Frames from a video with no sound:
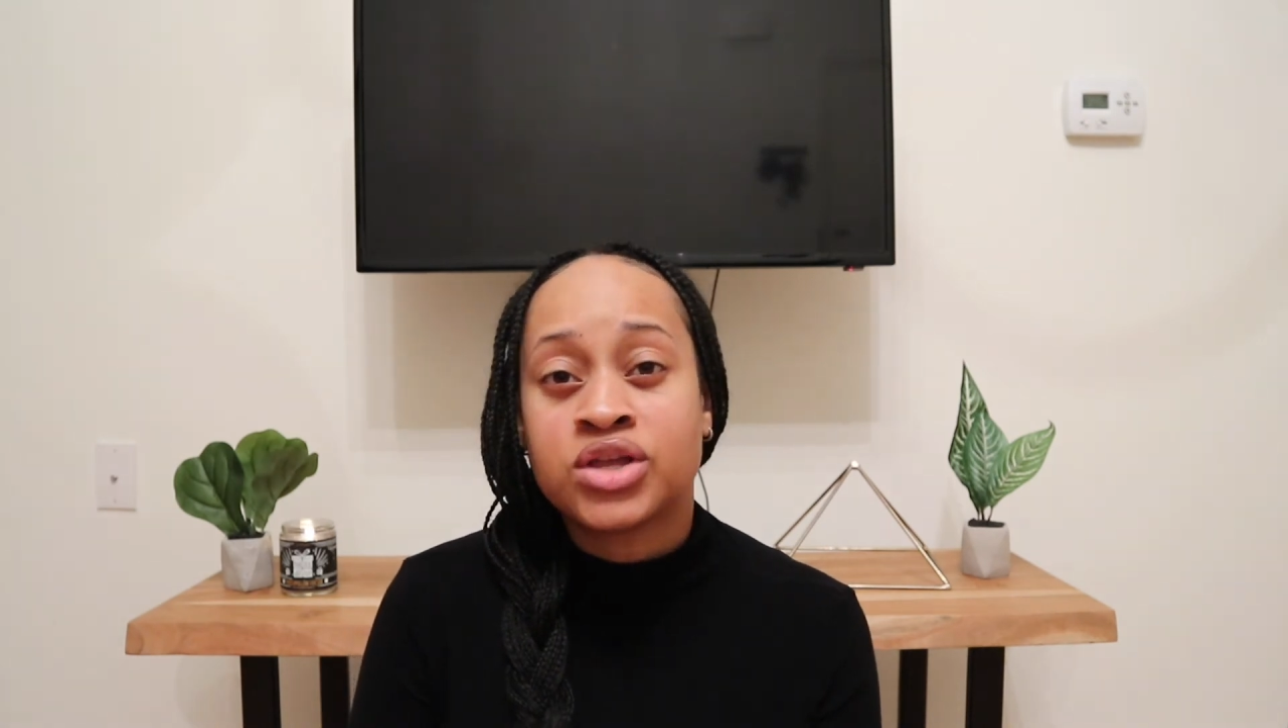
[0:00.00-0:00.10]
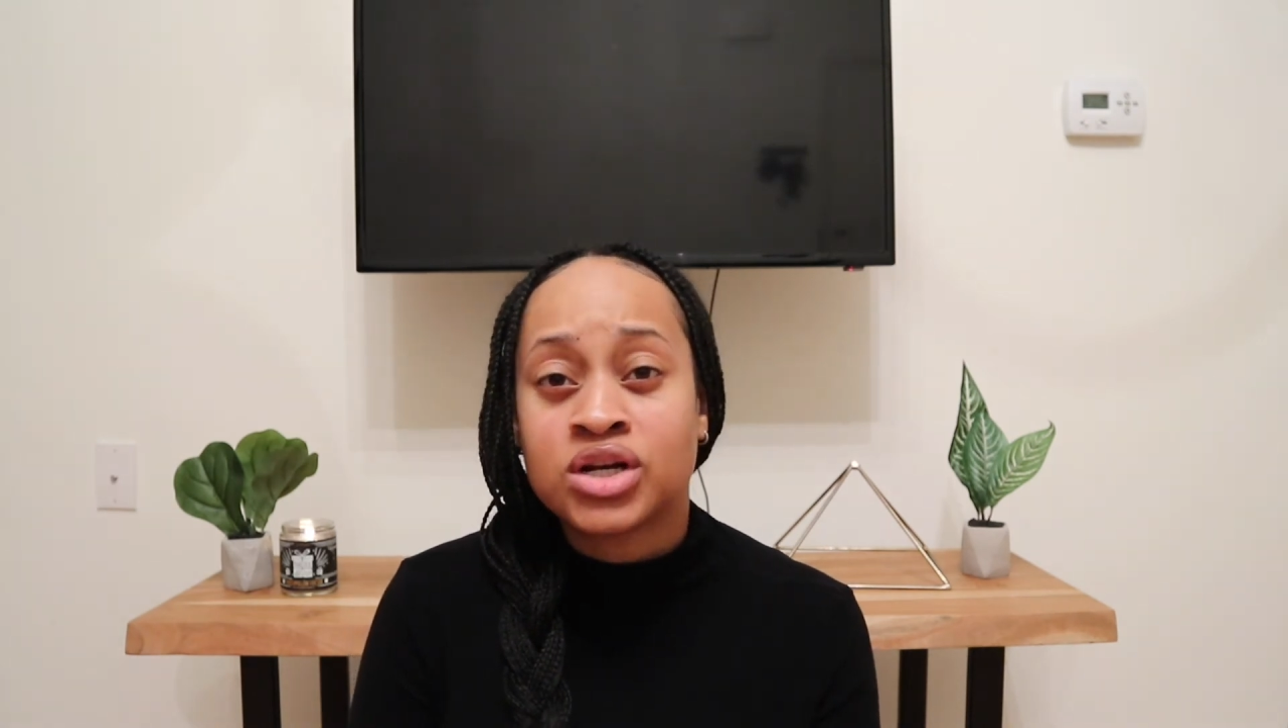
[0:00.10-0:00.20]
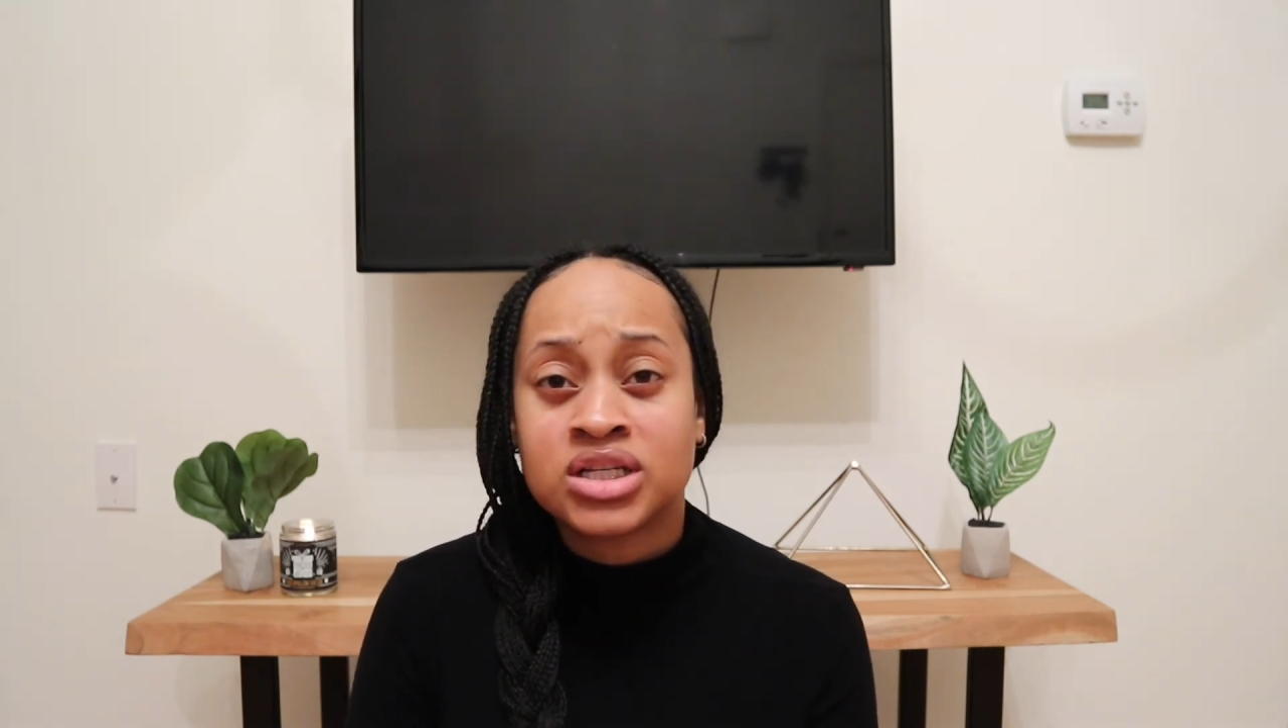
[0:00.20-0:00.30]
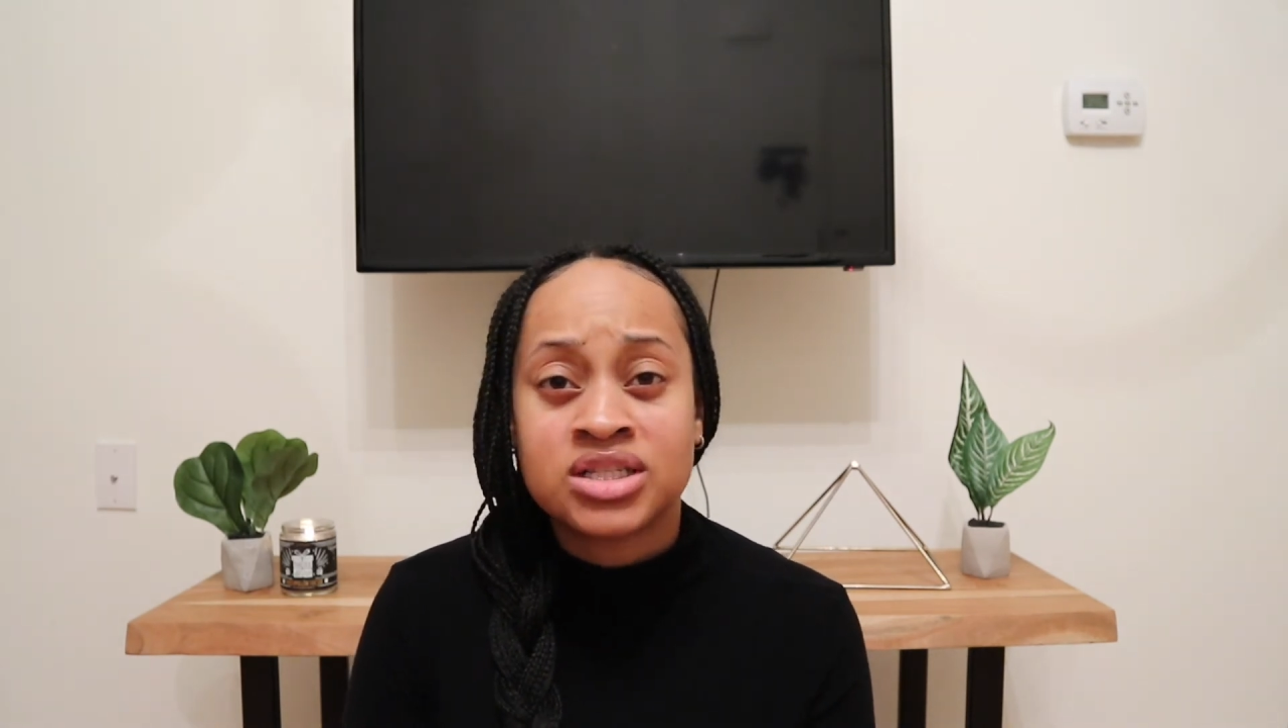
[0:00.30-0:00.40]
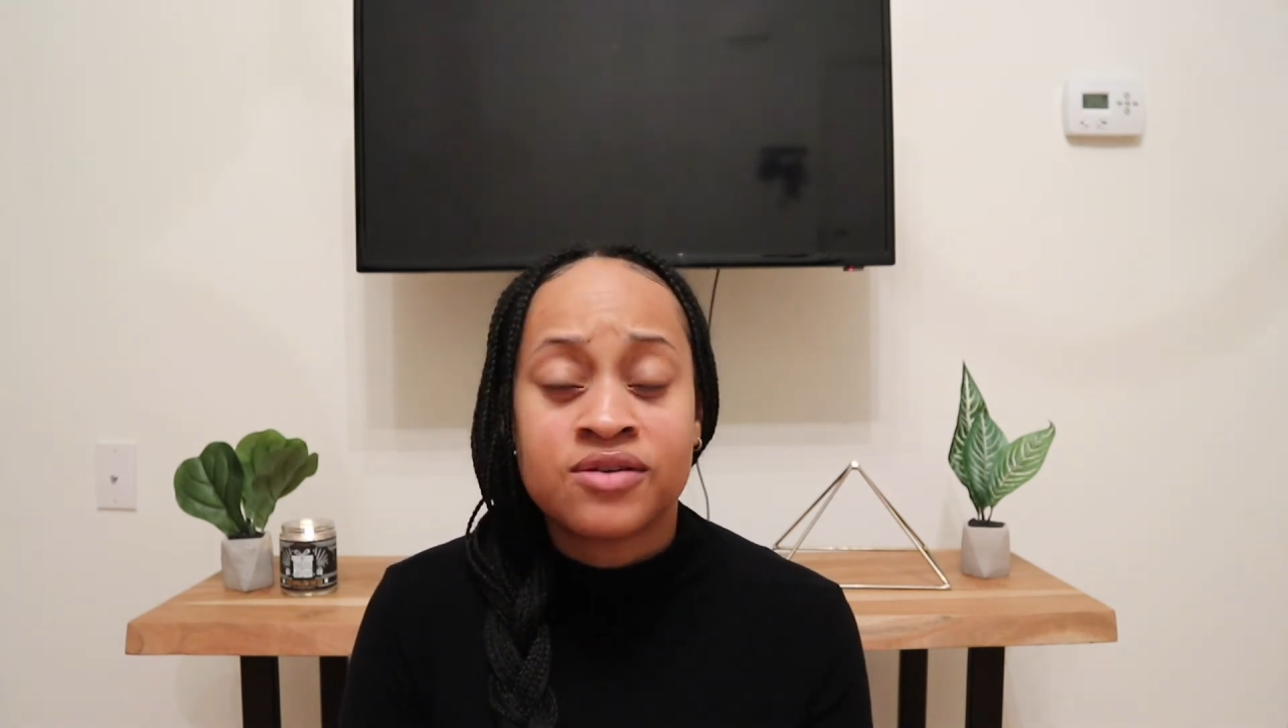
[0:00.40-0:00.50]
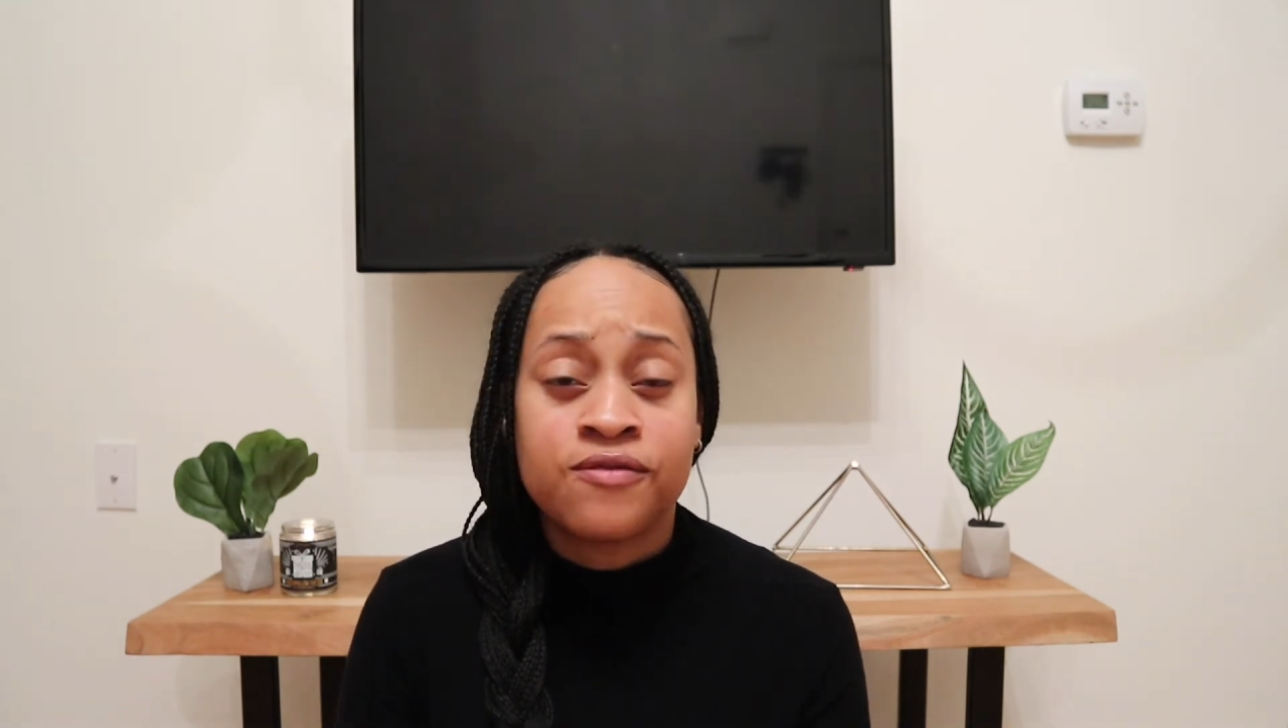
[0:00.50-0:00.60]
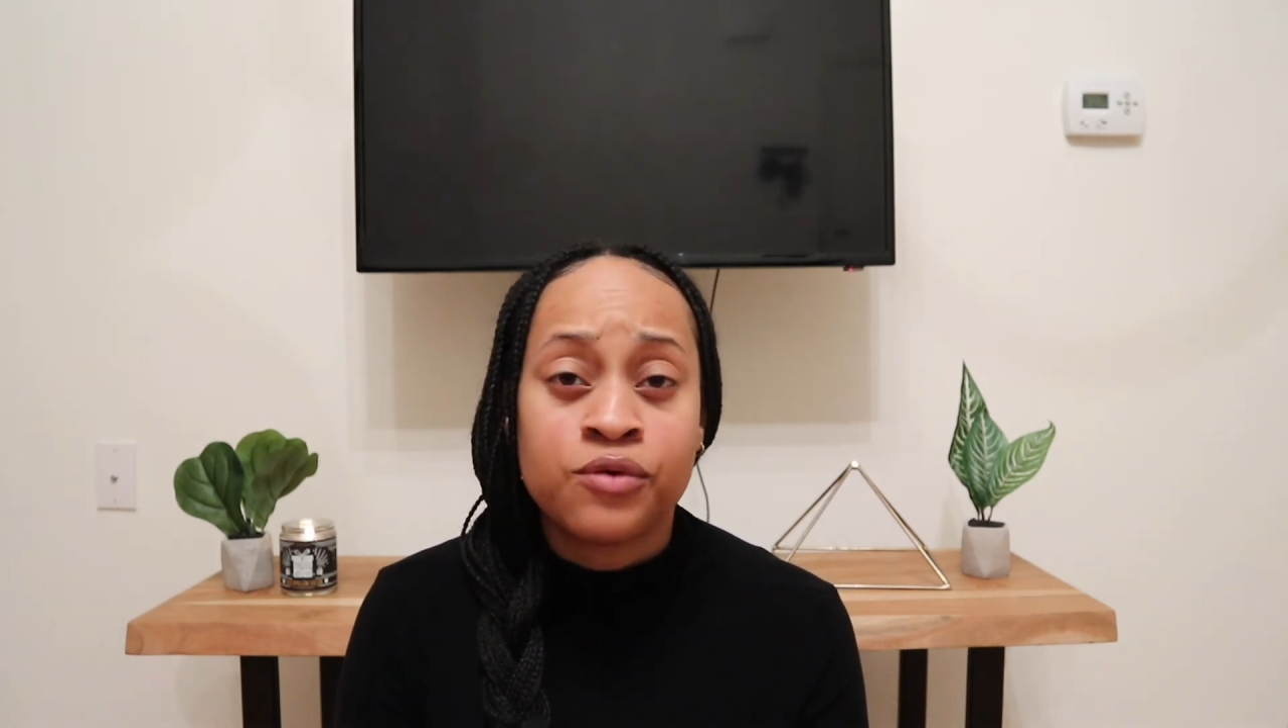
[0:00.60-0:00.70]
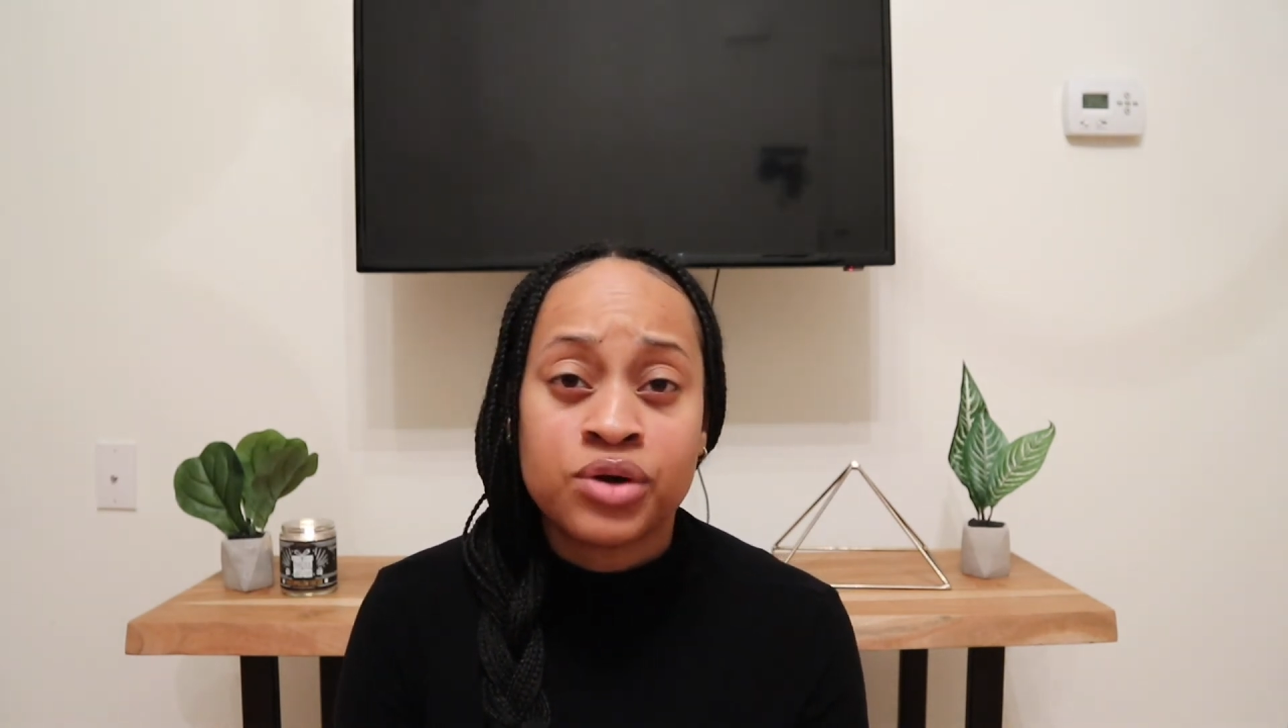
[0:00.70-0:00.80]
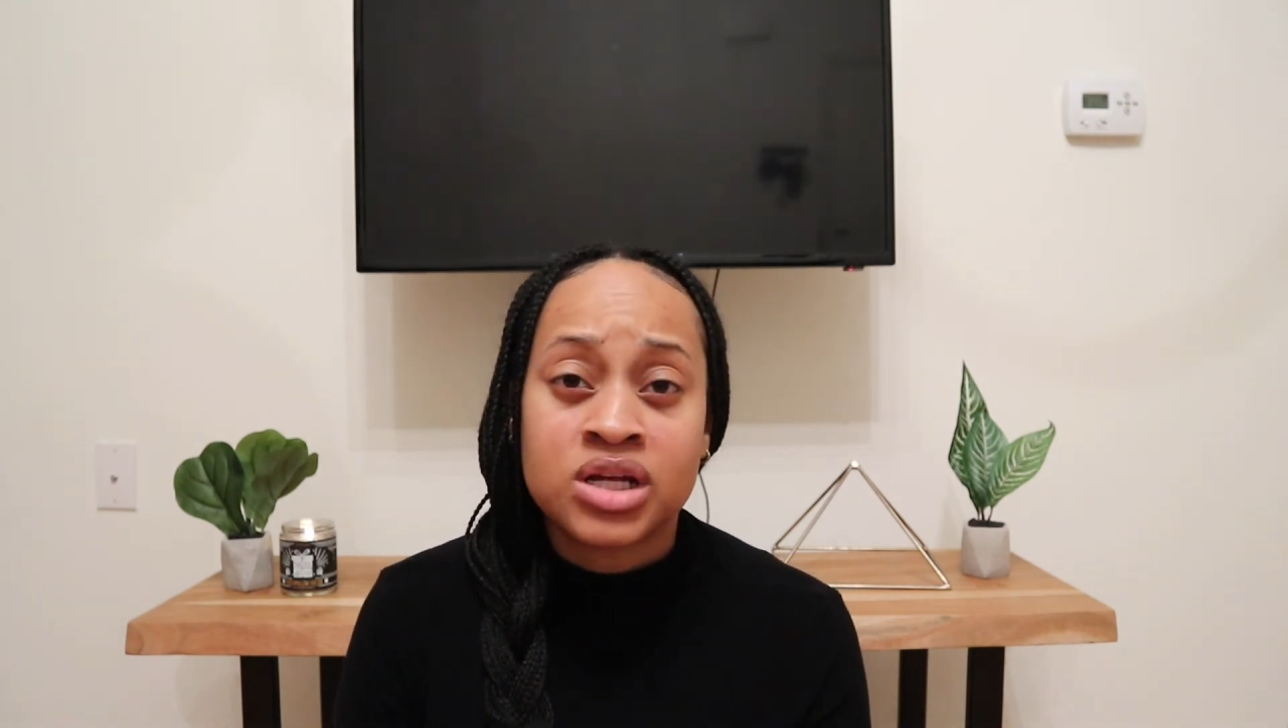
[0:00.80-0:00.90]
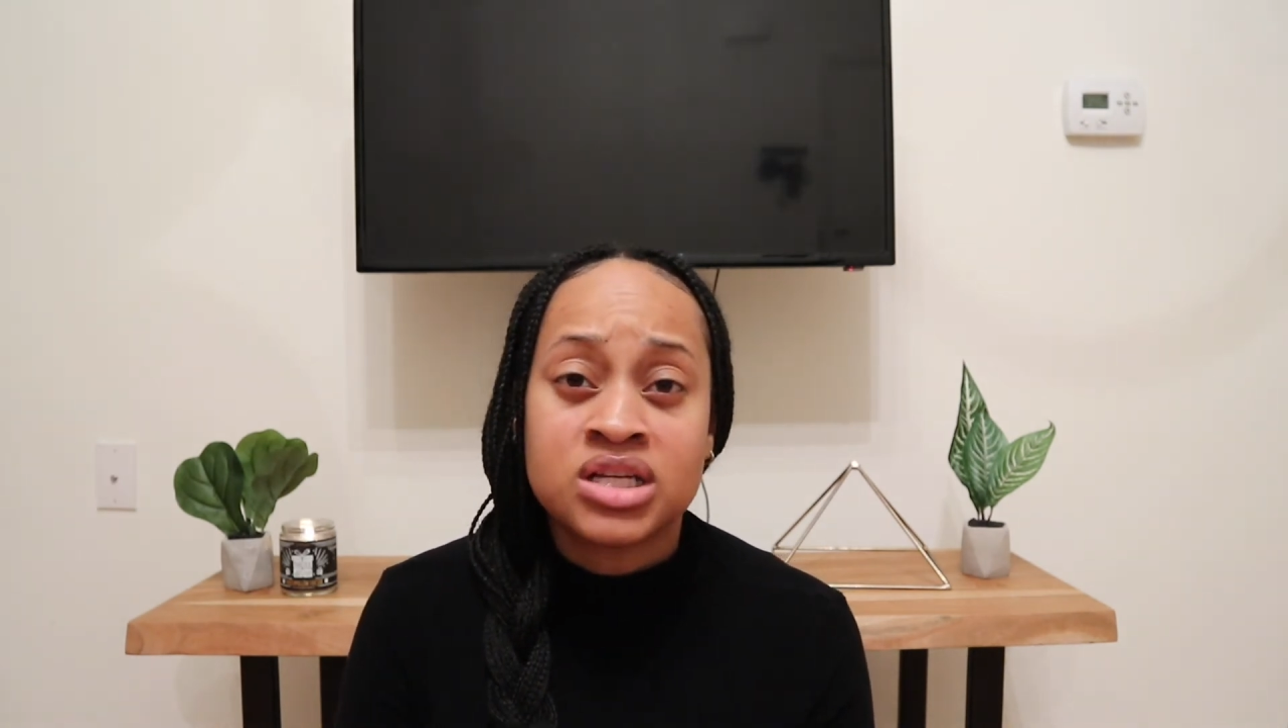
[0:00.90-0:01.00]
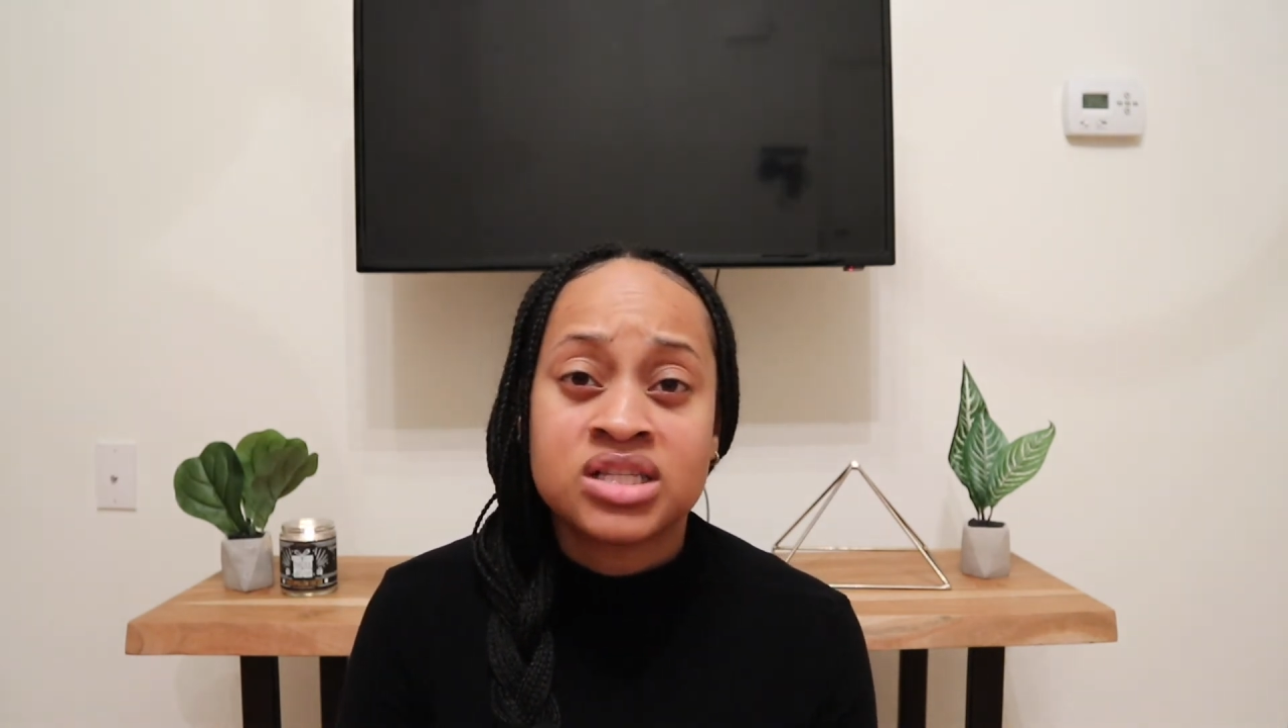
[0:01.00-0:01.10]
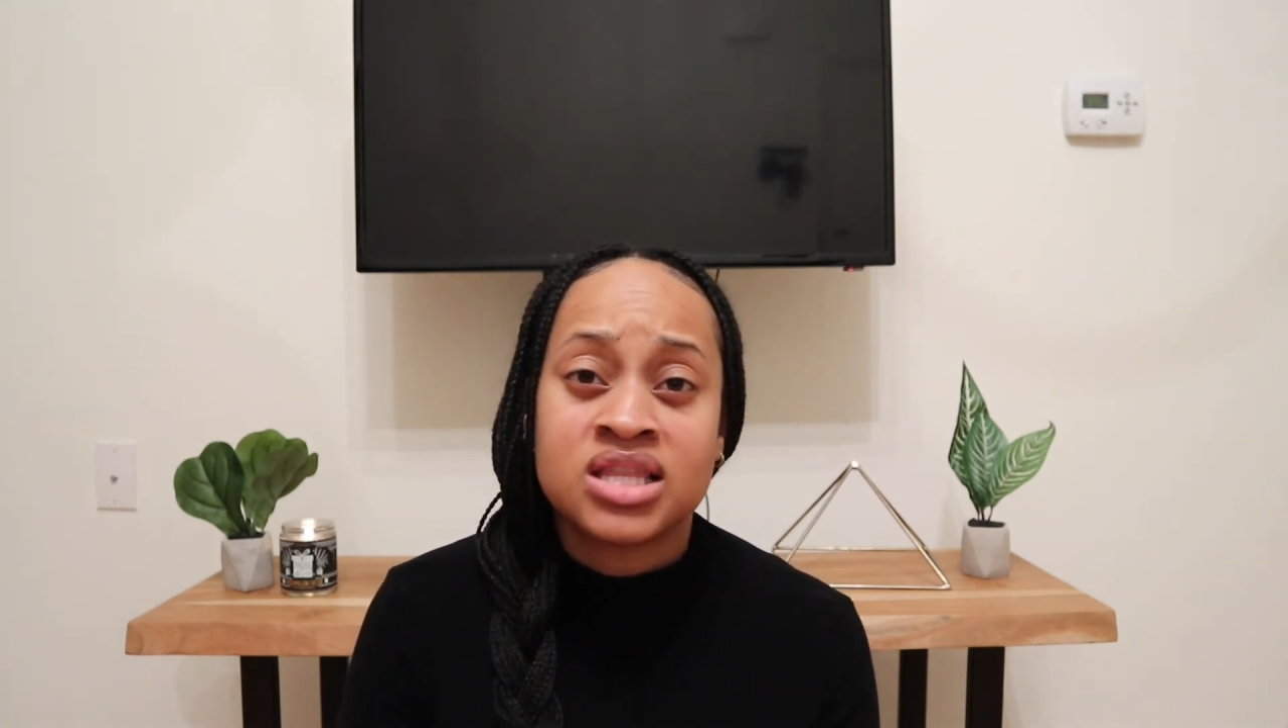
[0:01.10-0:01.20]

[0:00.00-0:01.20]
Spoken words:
30s and 40s,